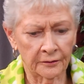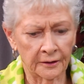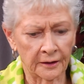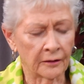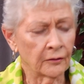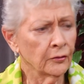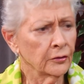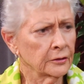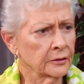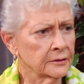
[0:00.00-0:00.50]

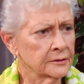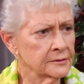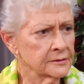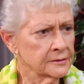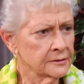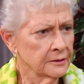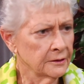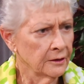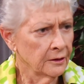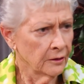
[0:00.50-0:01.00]
orchids
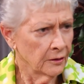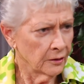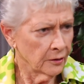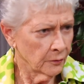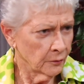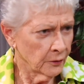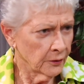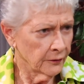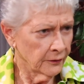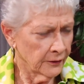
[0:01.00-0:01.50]
are
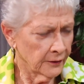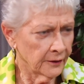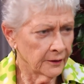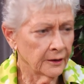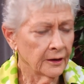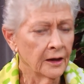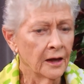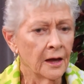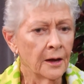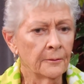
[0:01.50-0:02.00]
one thing,
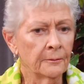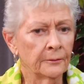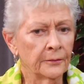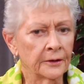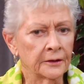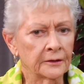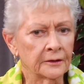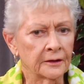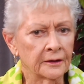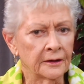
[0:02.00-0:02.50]

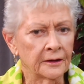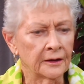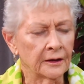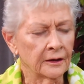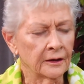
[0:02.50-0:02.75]
but the